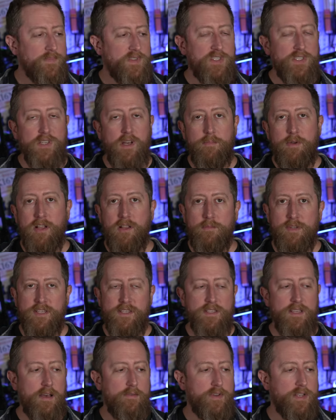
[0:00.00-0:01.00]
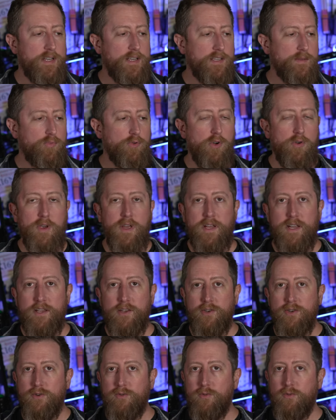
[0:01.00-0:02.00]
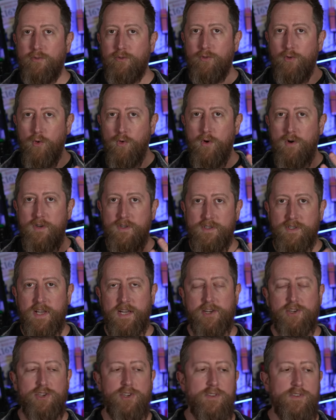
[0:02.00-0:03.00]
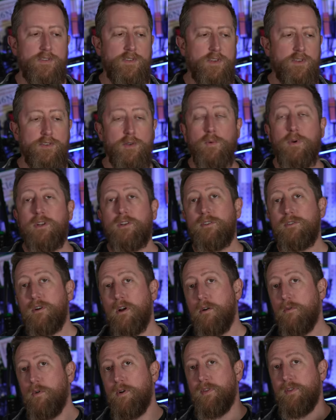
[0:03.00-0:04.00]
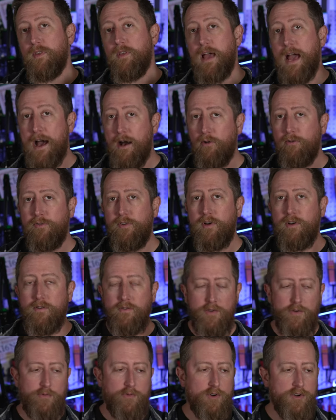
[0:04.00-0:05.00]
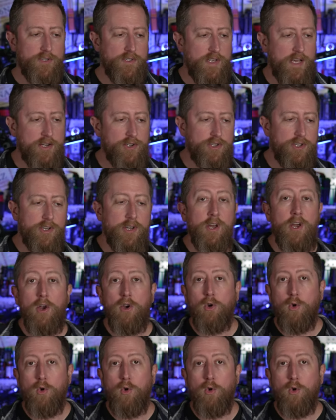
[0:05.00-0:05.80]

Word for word: Sub-element 7 is broken into four sections, so we're going to start with alpha, the first section.